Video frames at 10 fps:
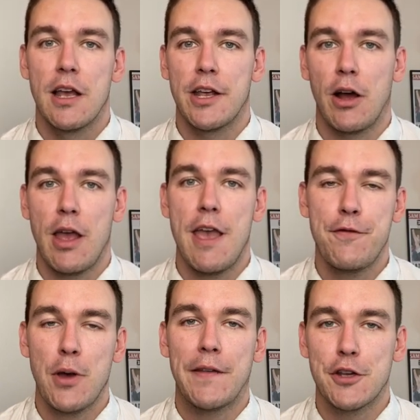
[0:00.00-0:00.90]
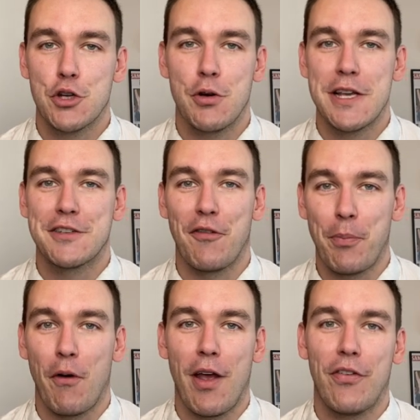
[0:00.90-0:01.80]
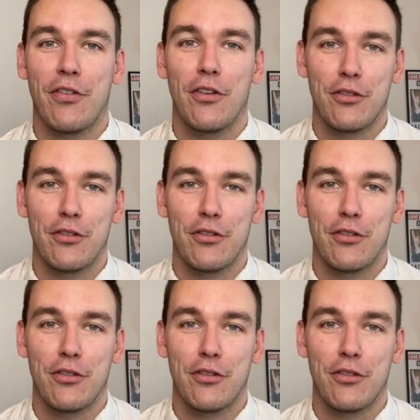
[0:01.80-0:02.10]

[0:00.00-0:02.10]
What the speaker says: you know, if you had the choice of Boris,